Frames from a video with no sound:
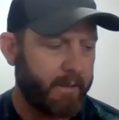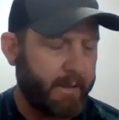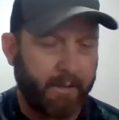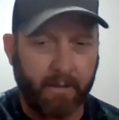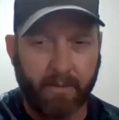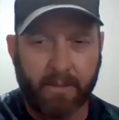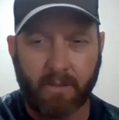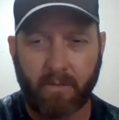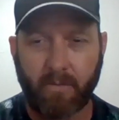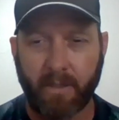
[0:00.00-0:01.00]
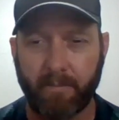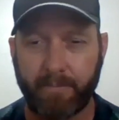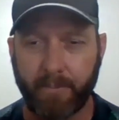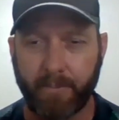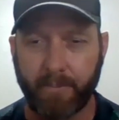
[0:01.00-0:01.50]
Naat, I think that's quite
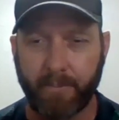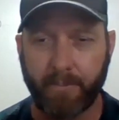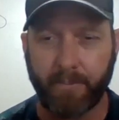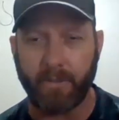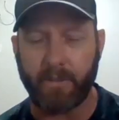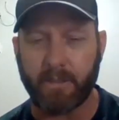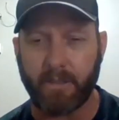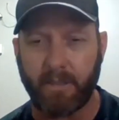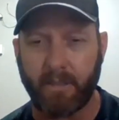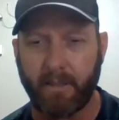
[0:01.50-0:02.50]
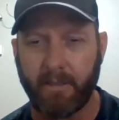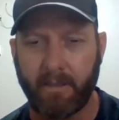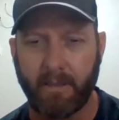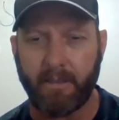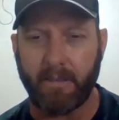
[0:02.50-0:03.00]
important to monitor, and